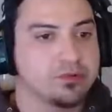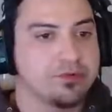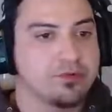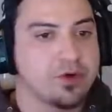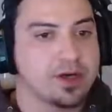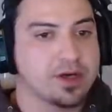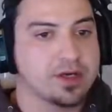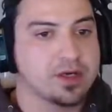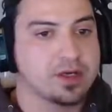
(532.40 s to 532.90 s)

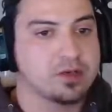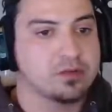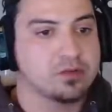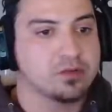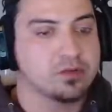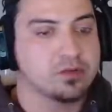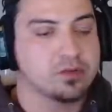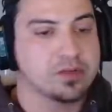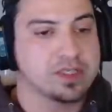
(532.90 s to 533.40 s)
finder
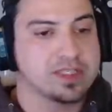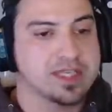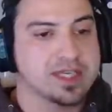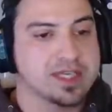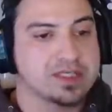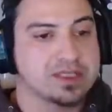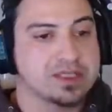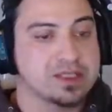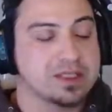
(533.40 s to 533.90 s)
or ore
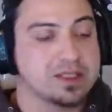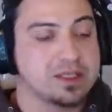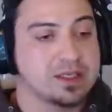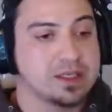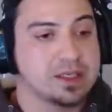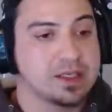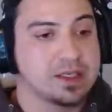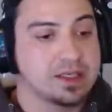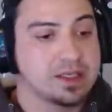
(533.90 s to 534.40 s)
detector.
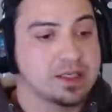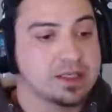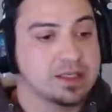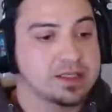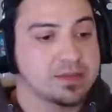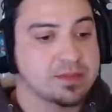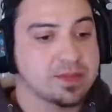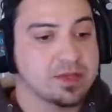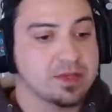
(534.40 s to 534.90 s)
That's
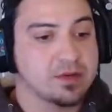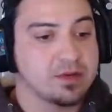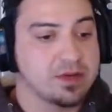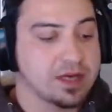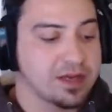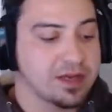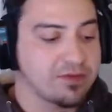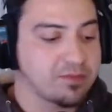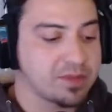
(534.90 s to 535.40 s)
something I'm going
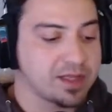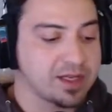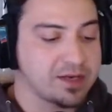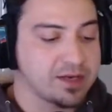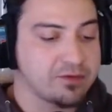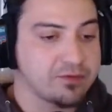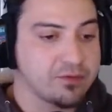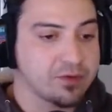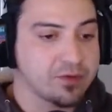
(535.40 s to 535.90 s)
to have
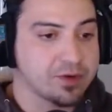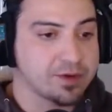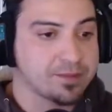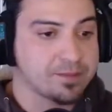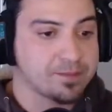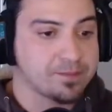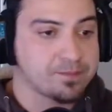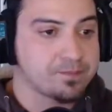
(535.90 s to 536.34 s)
planned for it.